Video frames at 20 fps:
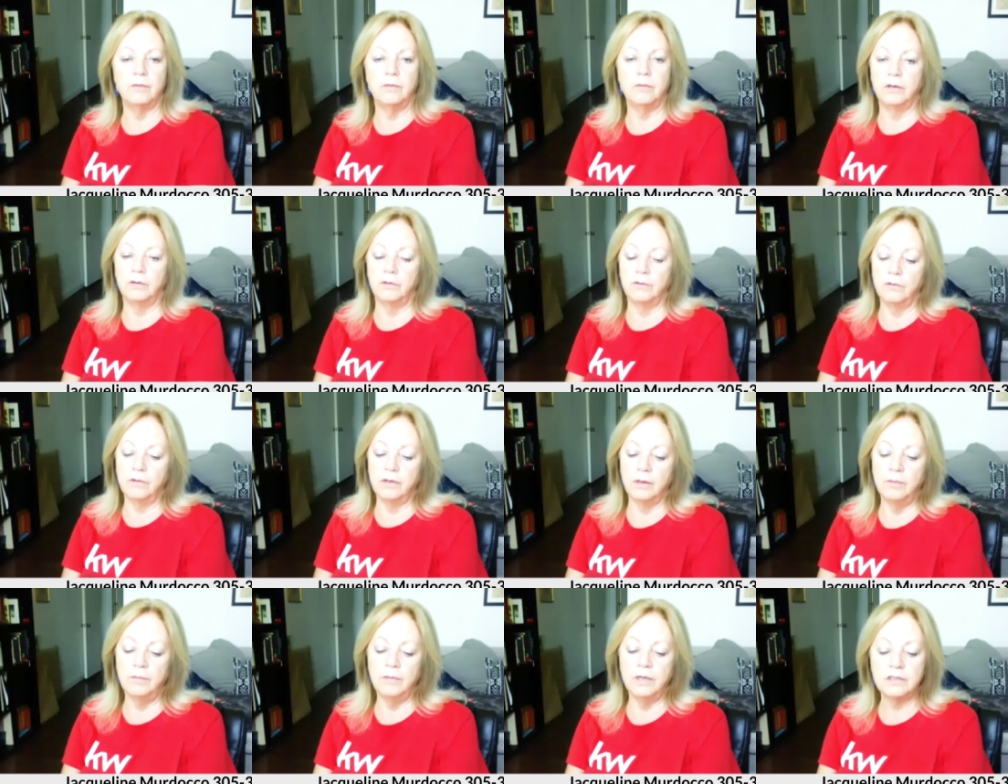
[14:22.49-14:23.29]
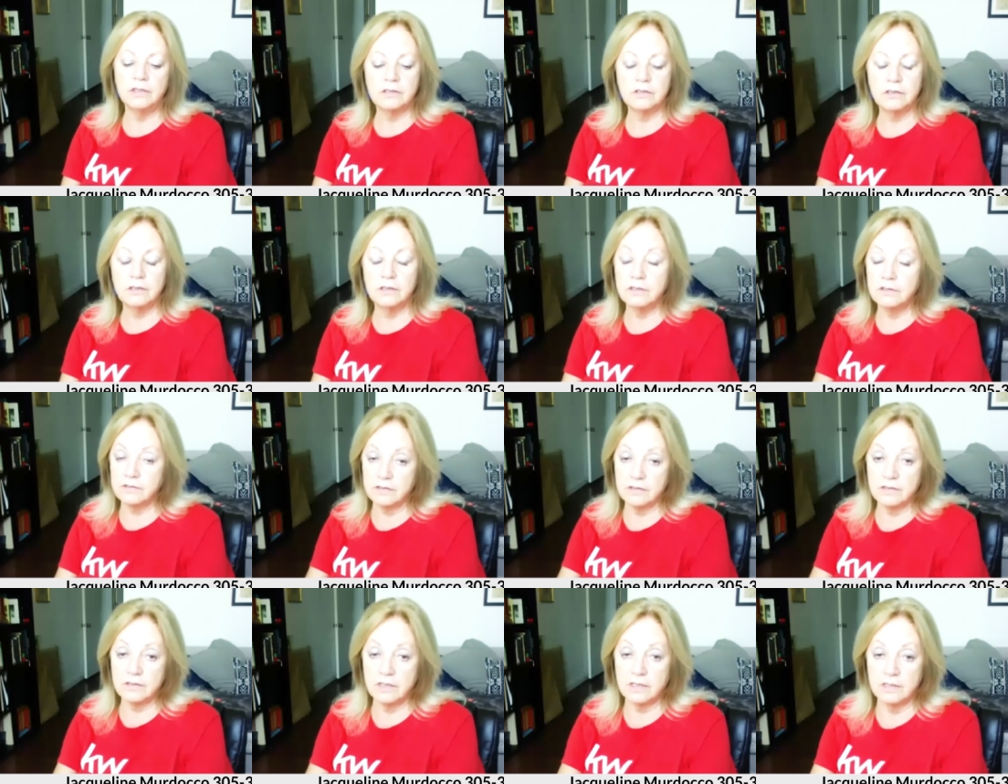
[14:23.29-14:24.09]
we all come back to this
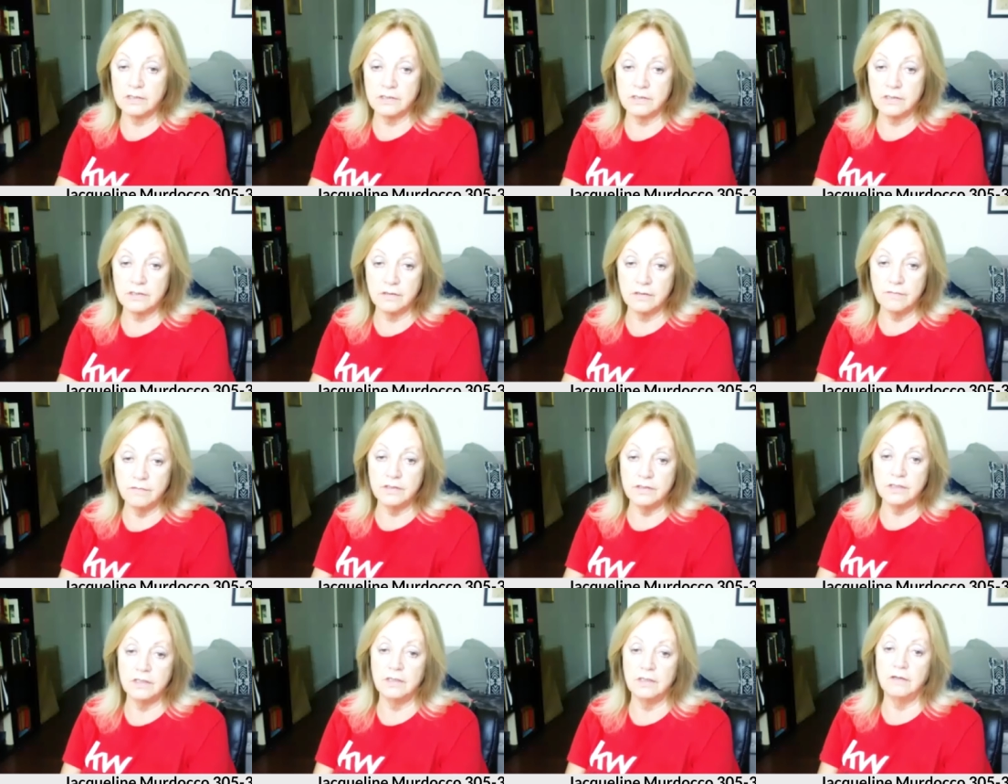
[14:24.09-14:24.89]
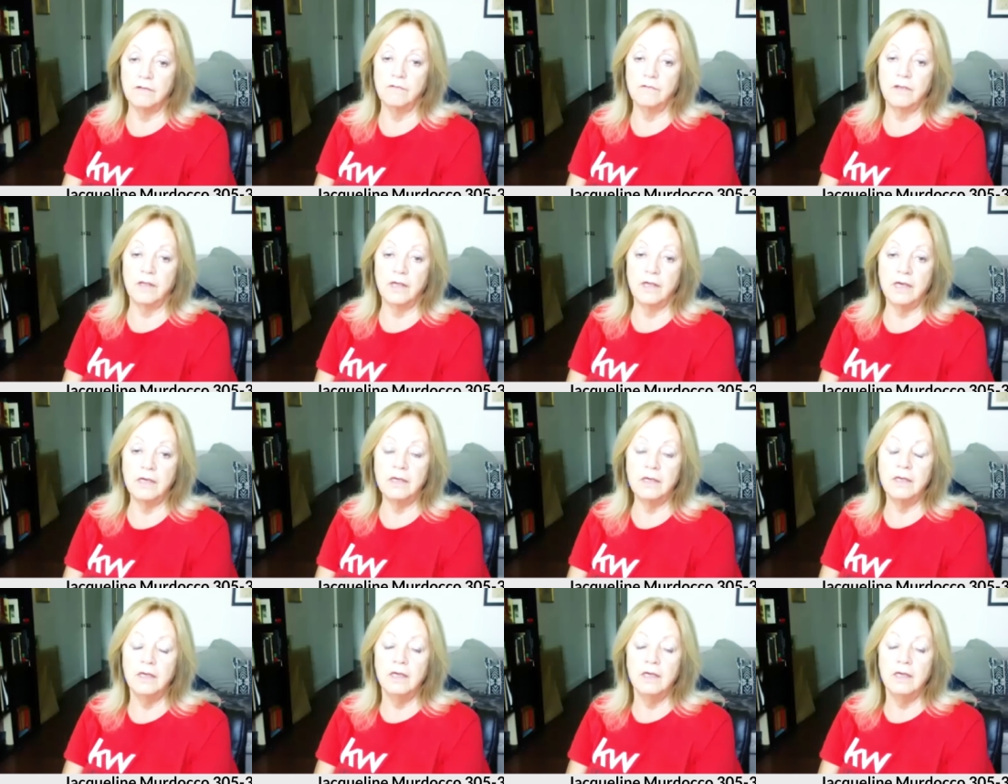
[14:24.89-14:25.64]
sensitivity of their